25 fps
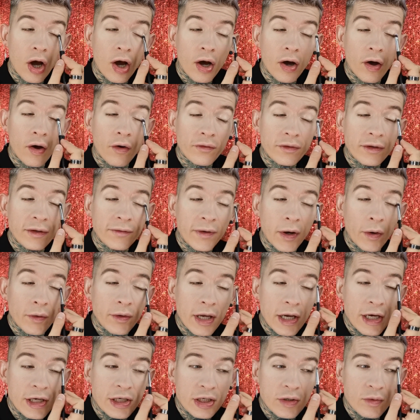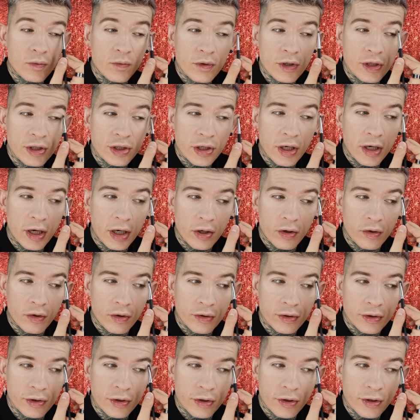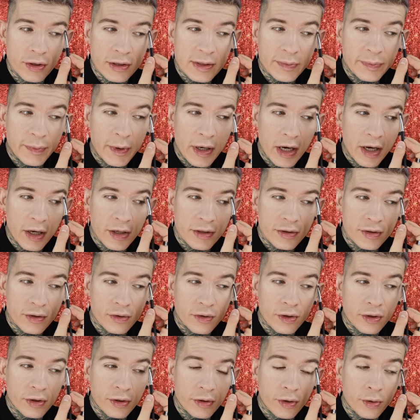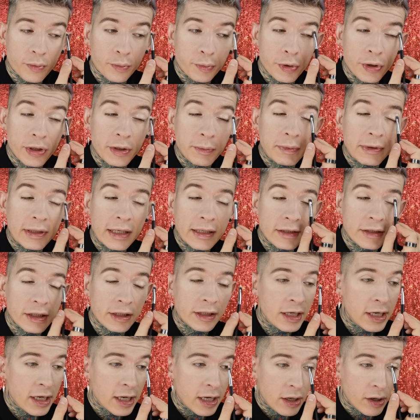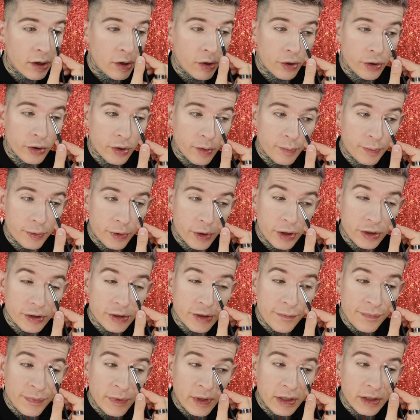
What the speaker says: of the foundation which are on your sponge or your beauty blender or your brush.